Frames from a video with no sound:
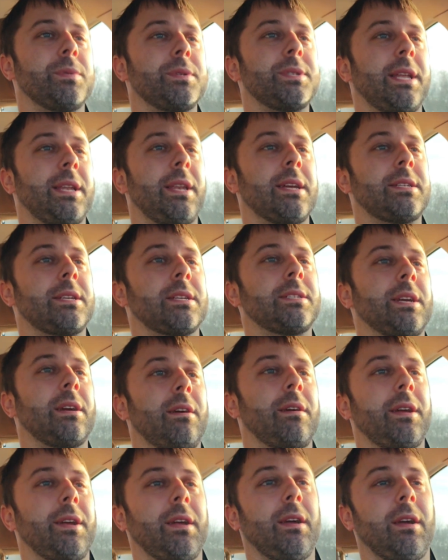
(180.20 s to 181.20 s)
than
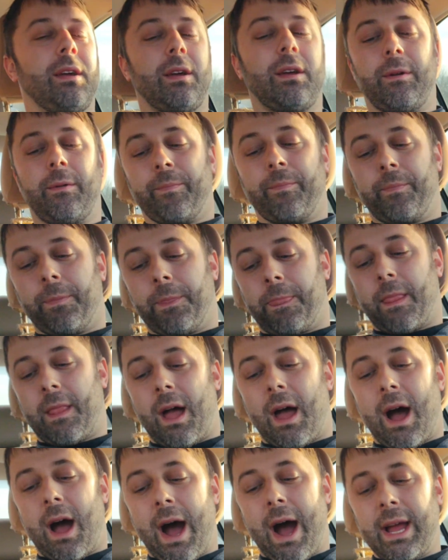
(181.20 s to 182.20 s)
necessary.
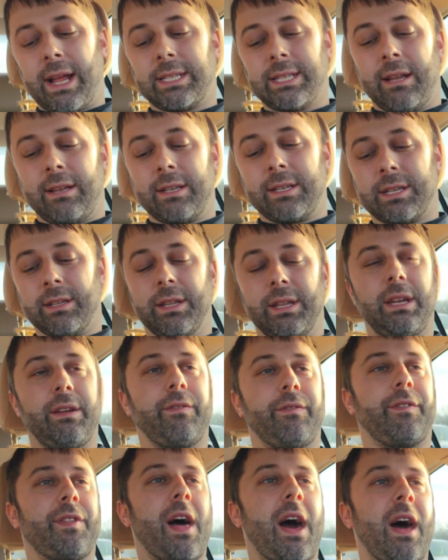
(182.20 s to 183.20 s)
I tend to
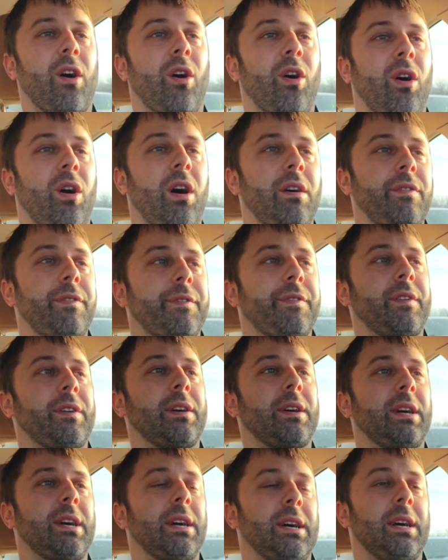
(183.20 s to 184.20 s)
leave that off
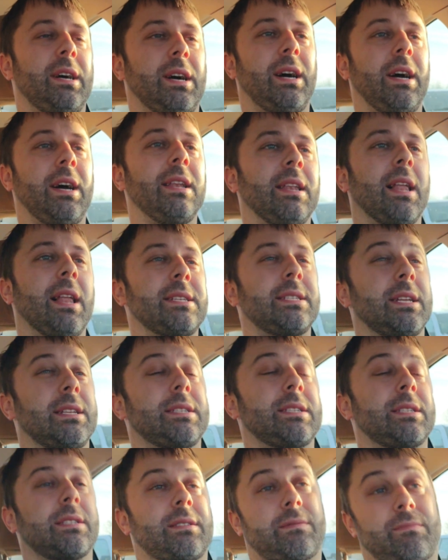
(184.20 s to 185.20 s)
unless
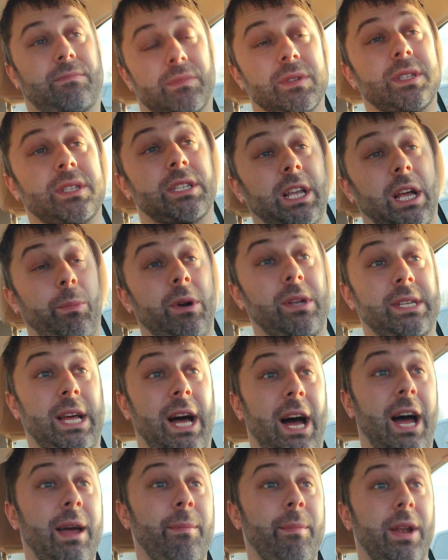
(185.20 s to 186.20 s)
it's
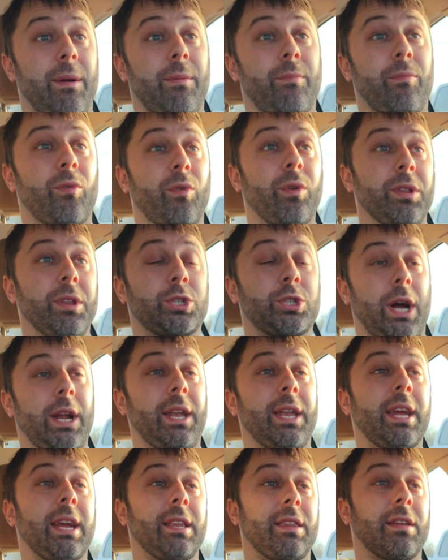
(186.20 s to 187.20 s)
summertime and I'm really trying
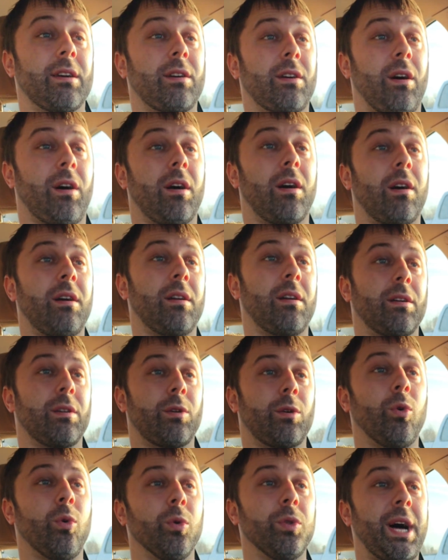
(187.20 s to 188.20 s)
to get the car
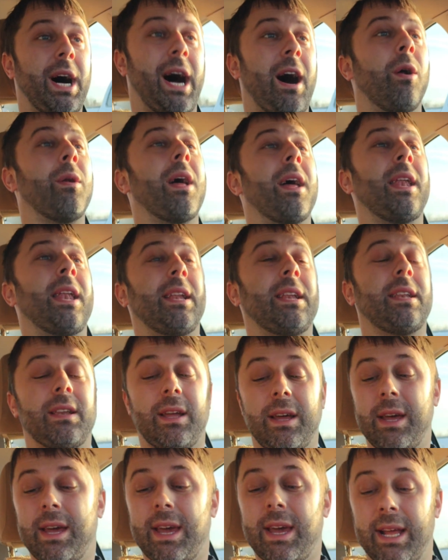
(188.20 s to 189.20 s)
cooled down and
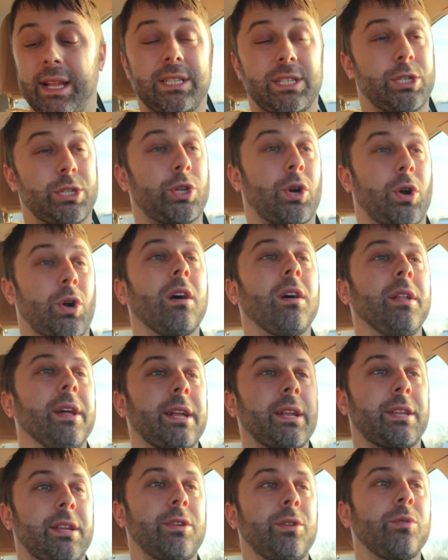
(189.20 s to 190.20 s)
it's
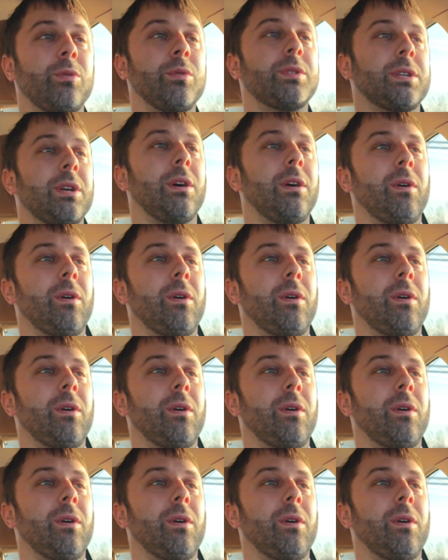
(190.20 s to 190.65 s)
struggling to do so